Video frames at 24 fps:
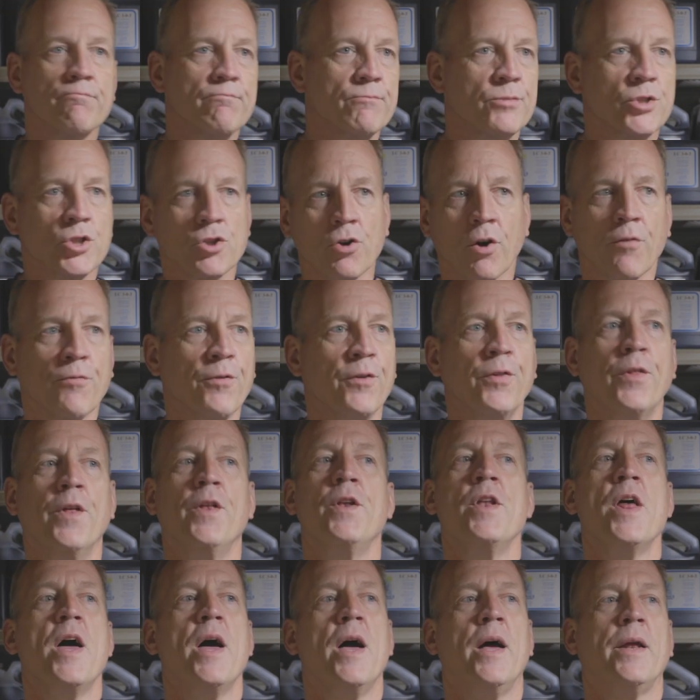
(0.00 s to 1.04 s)
surfing the
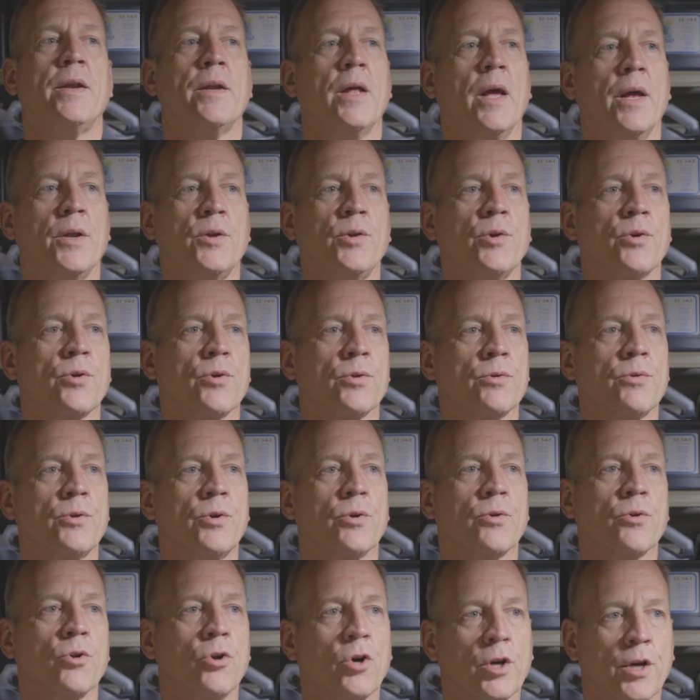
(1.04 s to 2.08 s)
net and
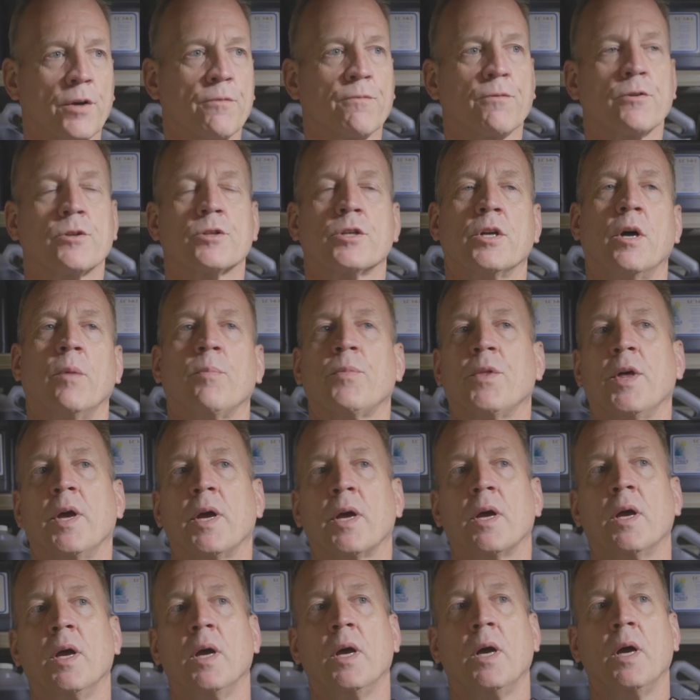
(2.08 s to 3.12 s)
you're looking for
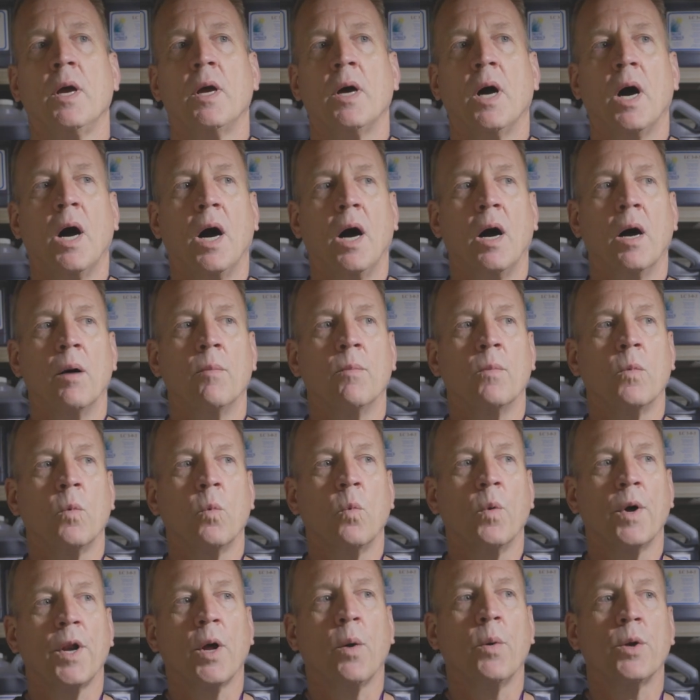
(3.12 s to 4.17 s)
something,
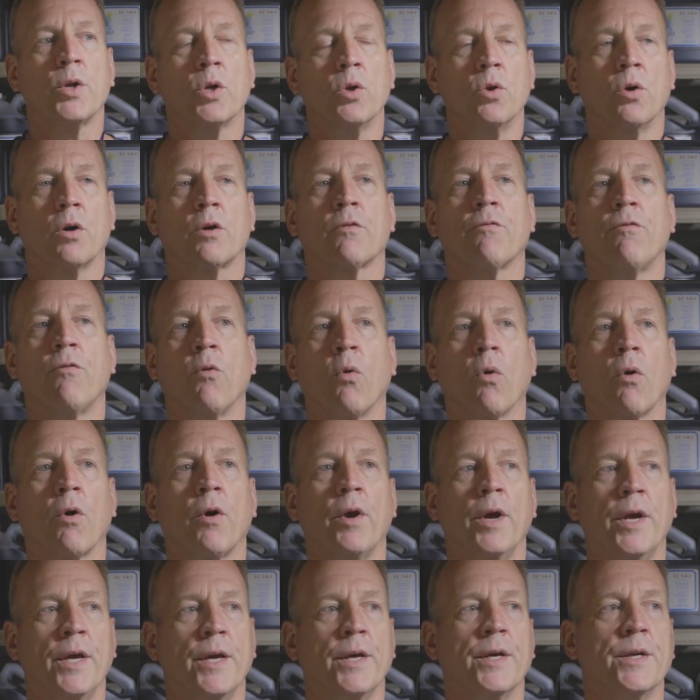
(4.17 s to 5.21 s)
what I would look
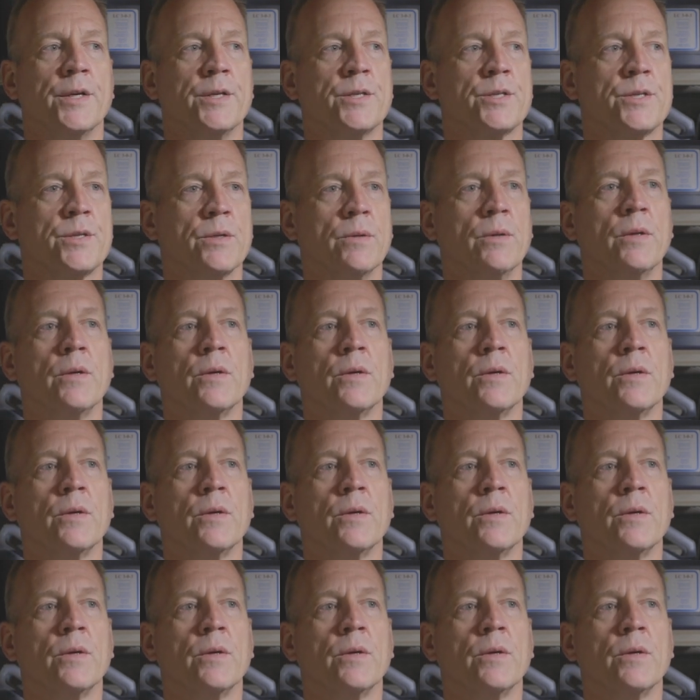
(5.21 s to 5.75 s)
for is,